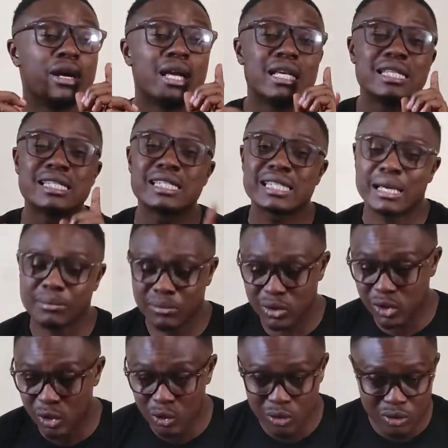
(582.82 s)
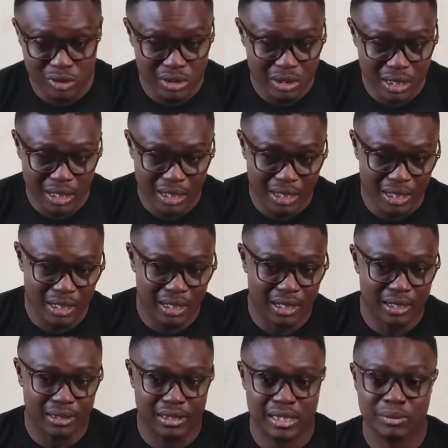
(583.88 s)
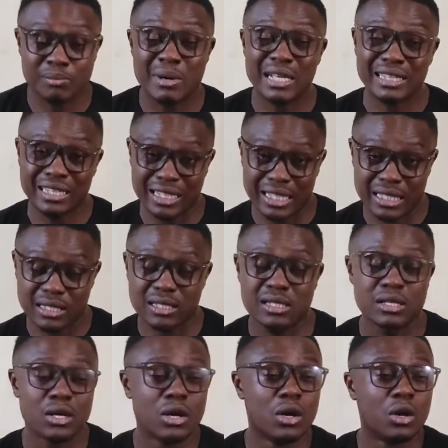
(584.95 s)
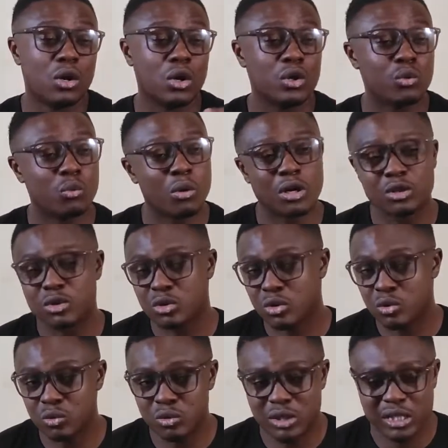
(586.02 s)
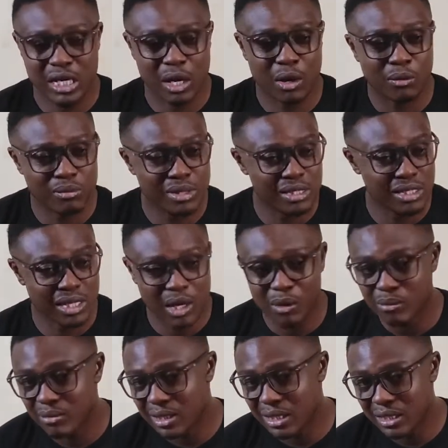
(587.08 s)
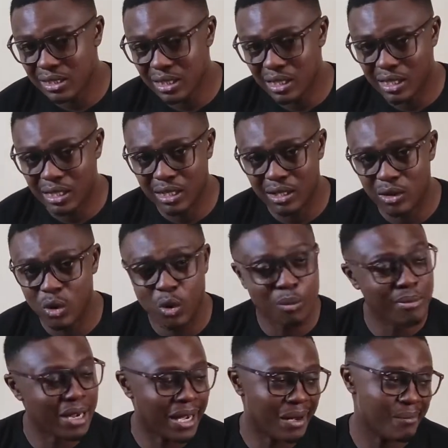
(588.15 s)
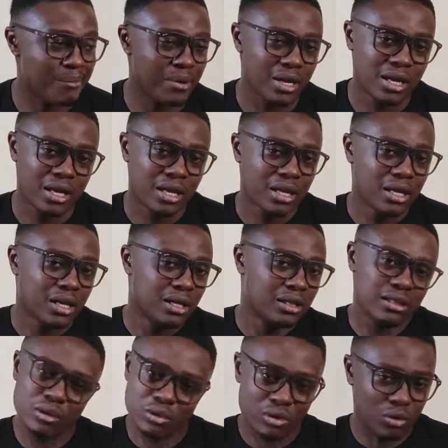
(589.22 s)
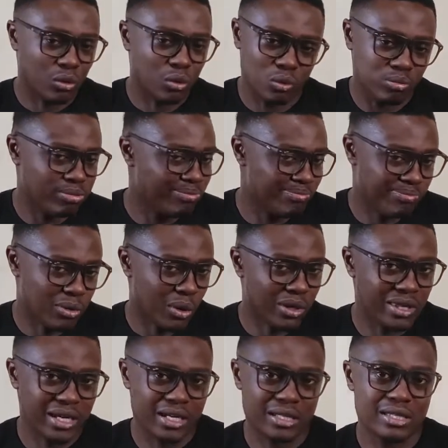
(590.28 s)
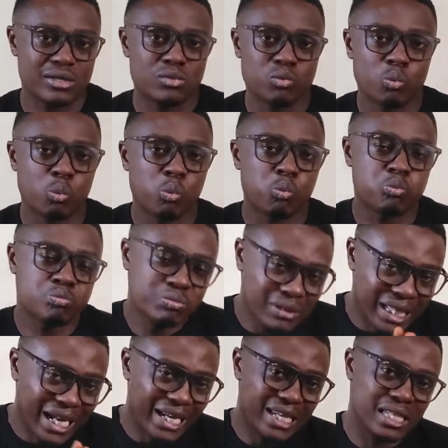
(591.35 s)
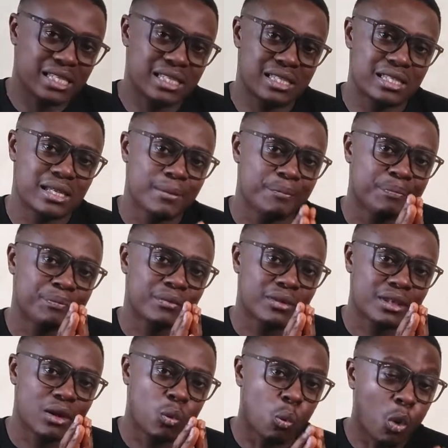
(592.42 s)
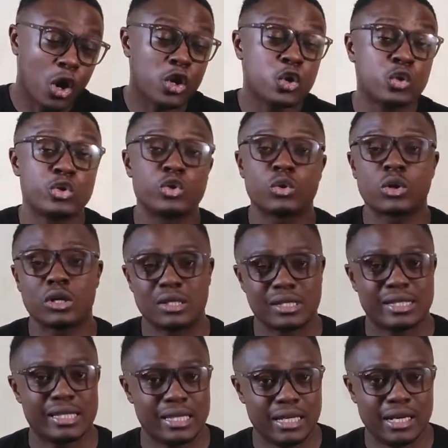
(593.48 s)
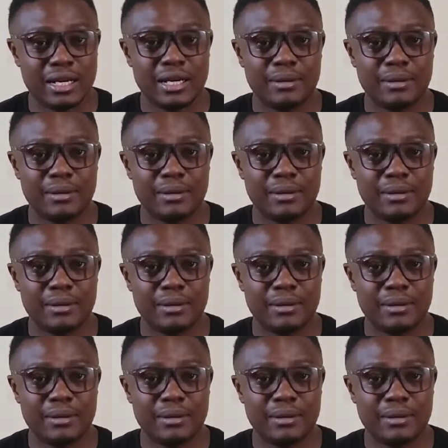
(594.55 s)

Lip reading: Samsung's Smart Things, or you want to use Xiaomi Home app, or others. That is what you should consider.